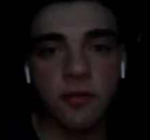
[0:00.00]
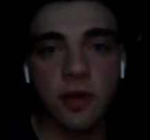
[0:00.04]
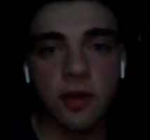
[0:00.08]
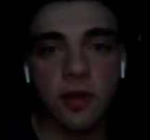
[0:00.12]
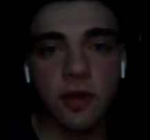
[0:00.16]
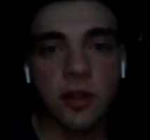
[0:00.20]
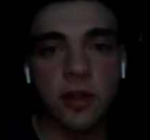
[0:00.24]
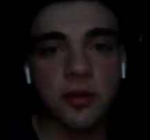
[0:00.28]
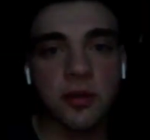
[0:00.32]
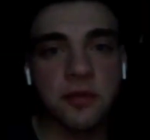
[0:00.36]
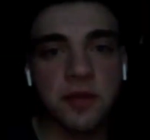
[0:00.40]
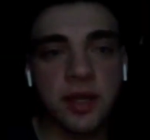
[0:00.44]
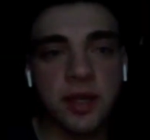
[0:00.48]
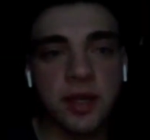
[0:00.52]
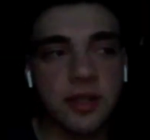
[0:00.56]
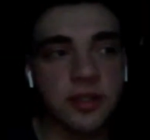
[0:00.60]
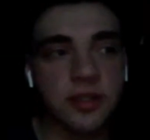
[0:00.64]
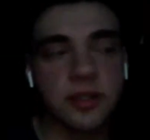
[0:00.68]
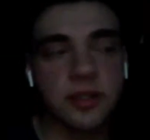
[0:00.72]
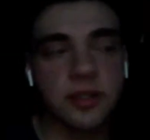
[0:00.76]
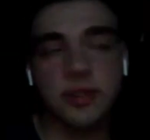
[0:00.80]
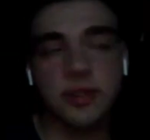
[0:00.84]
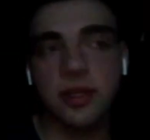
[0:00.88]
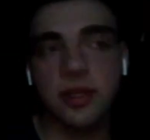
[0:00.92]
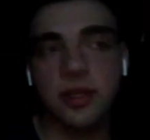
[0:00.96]
Fallout New
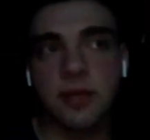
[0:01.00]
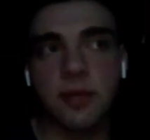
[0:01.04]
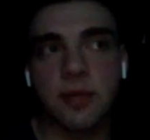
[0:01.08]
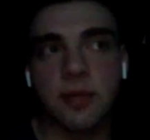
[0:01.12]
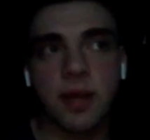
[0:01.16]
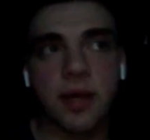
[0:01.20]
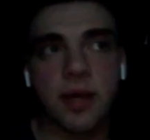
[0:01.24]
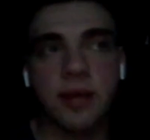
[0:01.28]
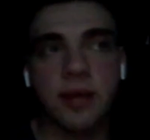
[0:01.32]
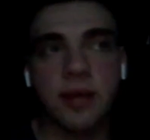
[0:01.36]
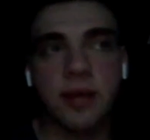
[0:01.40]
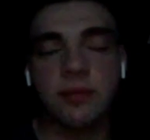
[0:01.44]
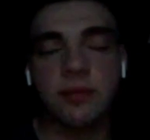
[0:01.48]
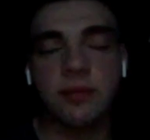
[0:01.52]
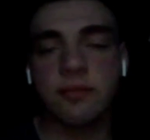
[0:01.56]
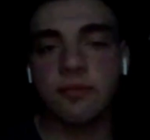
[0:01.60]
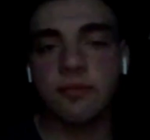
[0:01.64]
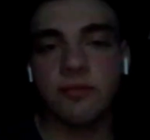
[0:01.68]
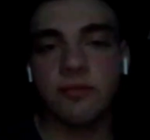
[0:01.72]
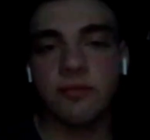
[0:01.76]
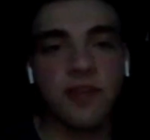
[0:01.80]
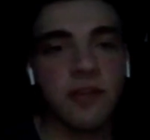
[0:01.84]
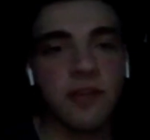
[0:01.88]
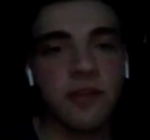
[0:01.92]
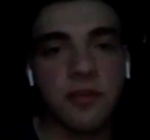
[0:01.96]
Vegas is like my
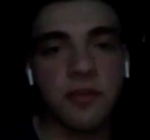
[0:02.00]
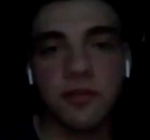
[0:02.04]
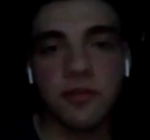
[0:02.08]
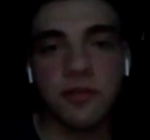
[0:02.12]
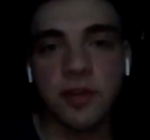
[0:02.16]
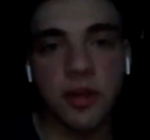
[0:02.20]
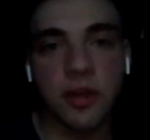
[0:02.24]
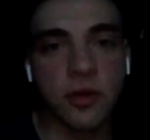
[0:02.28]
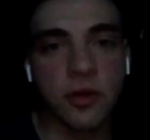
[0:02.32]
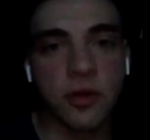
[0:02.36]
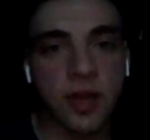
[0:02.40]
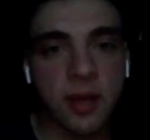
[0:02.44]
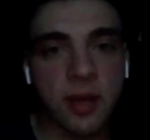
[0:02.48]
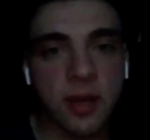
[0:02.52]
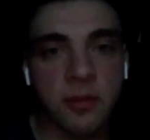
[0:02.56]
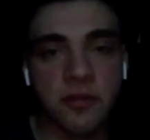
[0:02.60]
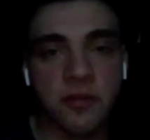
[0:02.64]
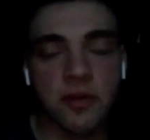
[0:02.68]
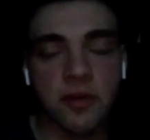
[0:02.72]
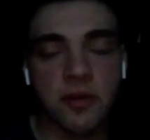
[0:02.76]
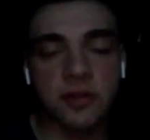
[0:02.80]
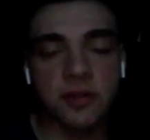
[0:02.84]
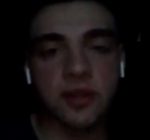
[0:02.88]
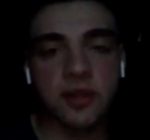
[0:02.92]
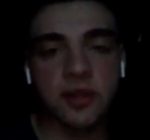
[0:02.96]
favorite video game
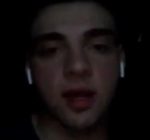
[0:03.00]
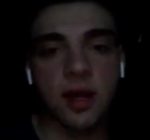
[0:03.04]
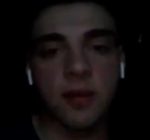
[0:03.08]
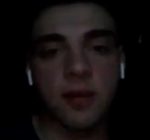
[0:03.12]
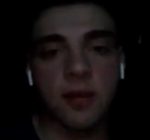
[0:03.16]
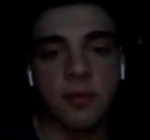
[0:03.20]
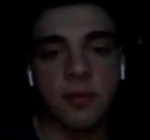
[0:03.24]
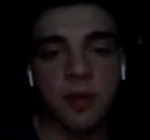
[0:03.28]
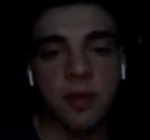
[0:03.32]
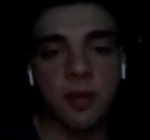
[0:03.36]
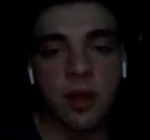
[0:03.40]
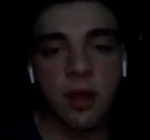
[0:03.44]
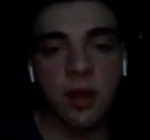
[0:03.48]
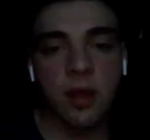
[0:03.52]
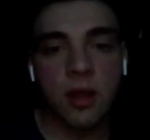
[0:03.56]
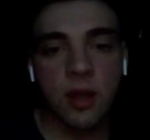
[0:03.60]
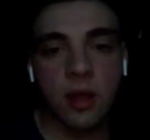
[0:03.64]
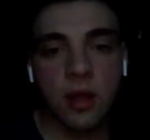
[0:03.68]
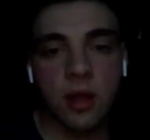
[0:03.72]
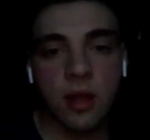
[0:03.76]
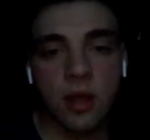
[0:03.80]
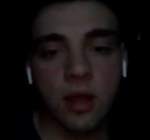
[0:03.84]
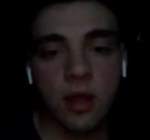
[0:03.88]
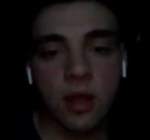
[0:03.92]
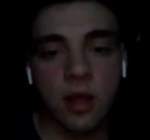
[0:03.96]
of all time.
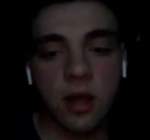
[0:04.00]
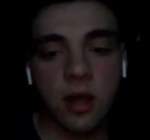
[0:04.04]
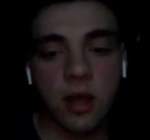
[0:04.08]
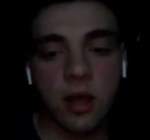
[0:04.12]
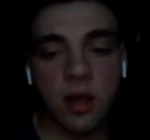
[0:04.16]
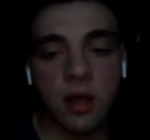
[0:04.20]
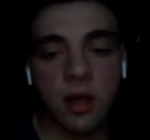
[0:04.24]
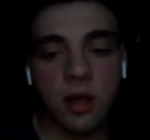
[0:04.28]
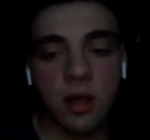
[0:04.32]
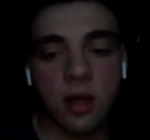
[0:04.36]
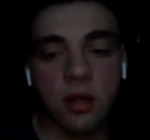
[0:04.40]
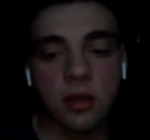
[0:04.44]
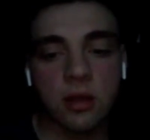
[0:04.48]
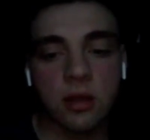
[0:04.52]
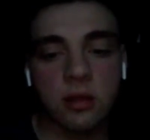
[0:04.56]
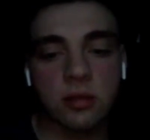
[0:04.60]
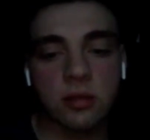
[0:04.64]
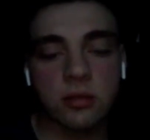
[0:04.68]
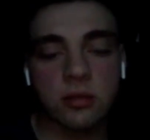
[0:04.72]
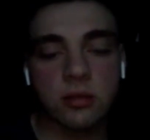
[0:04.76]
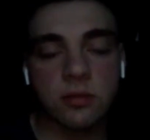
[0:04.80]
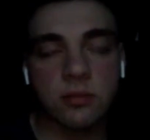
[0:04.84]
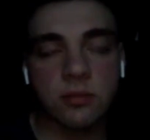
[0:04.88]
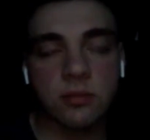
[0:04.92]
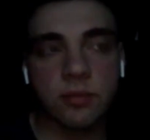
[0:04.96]

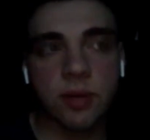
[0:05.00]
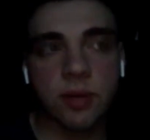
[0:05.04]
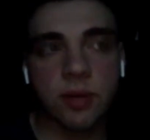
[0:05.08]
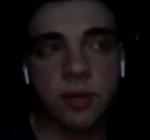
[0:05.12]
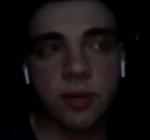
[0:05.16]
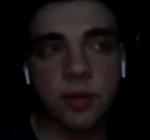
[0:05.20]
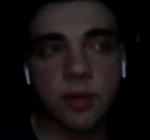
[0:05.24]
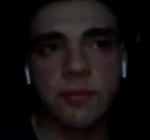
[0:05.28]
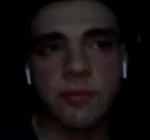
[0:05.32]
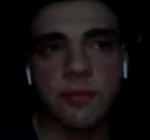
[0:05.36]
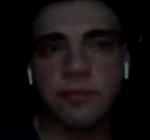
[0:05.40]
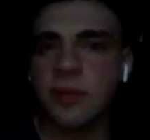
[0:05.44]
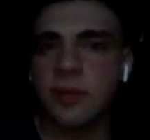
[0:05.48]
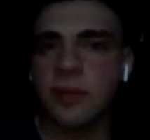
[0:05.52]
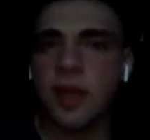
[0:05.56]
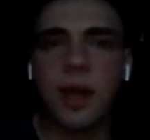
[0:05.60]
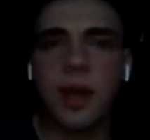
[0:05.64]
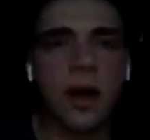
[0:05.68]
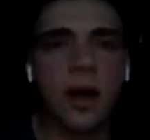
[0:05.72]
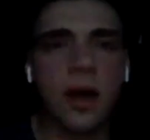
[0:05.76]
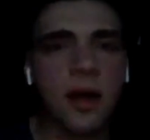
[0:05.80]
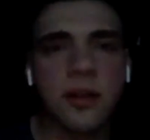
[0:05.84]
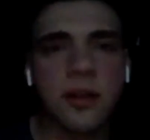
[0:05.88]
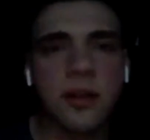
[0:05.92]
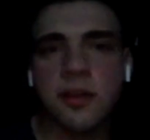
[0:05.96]
But
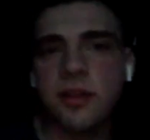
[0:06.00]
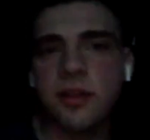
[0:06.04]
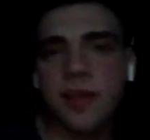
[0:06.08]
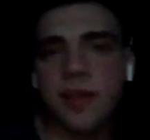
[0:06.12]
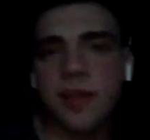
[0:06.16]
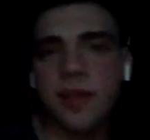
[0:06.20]
yeah, other than